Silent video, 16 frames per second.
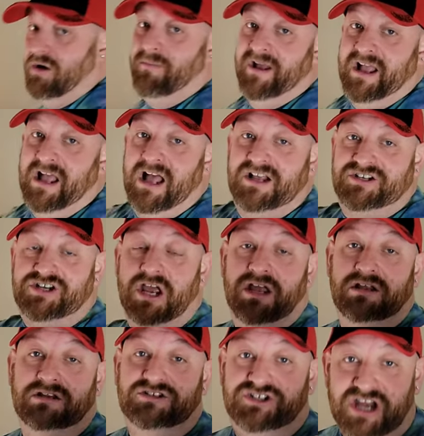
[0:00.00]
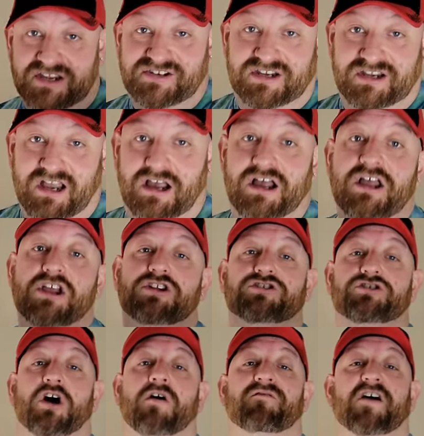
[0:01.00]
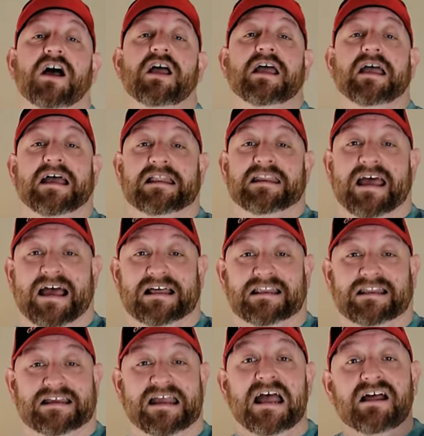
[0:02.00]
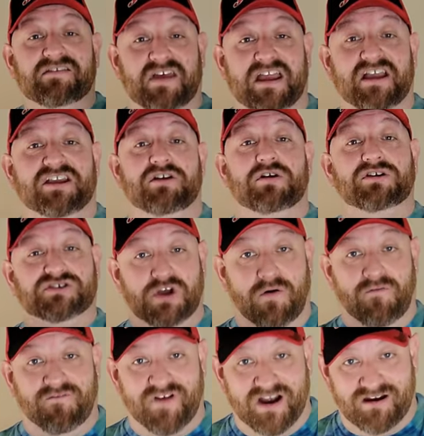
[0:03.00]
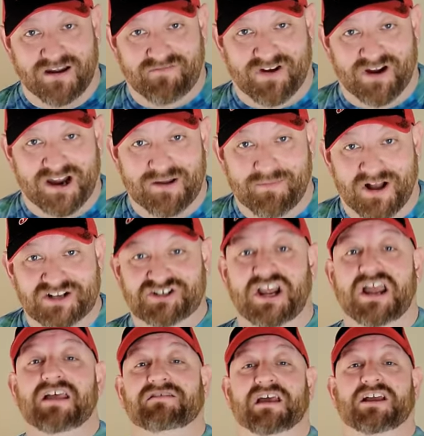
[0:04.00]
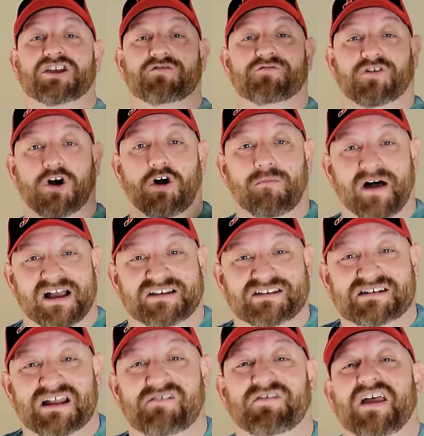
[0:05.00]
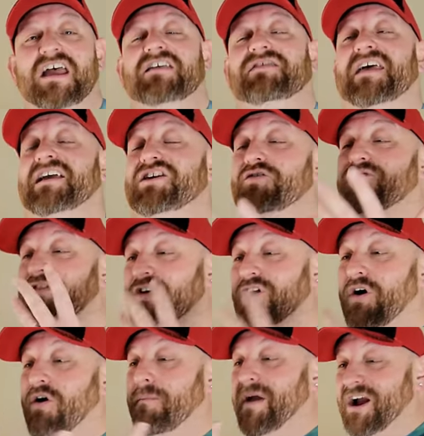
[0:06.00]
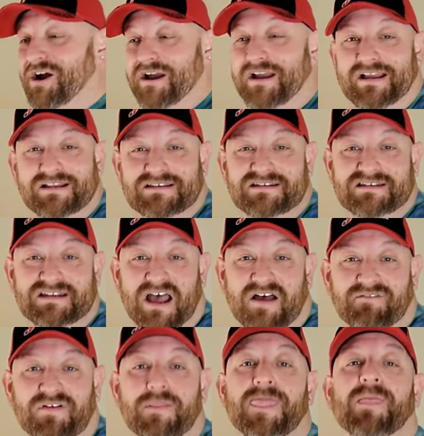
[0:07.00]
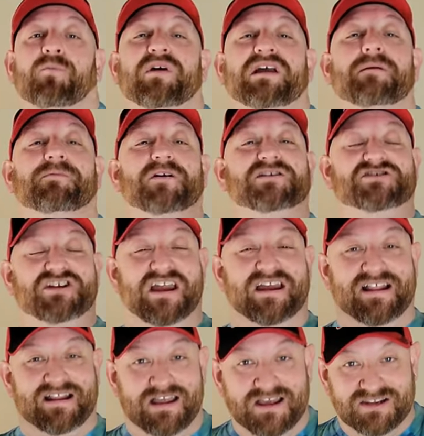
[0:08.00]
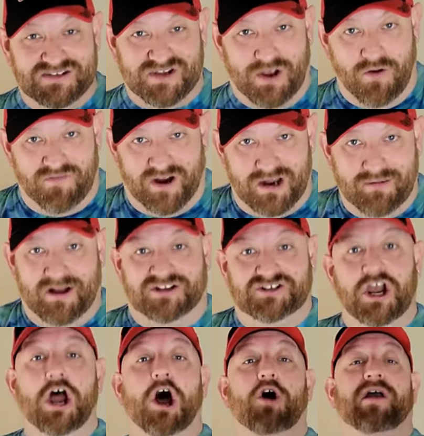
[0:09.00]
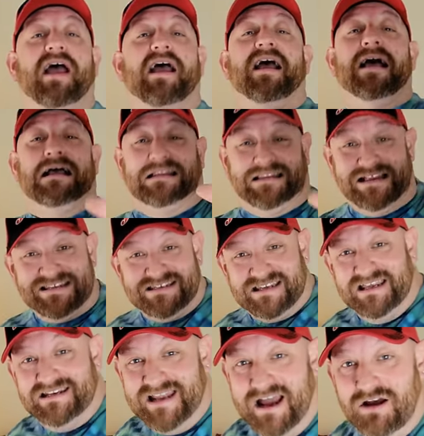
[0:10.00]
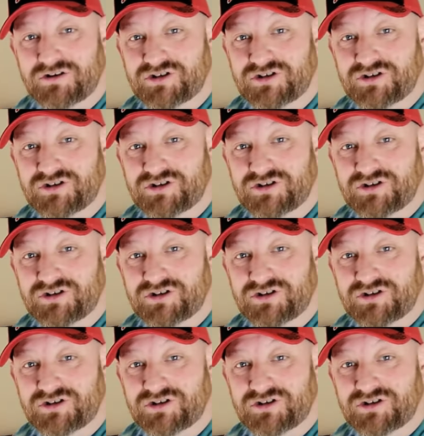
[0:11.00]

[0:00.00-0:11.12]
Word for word: my gosh, Jessica, Nova, and Ellie, thank you so very, very much. Thank you for all my stuff. Thank you for all Marion's stuff. We appreciate it so very much. Okay, let's get down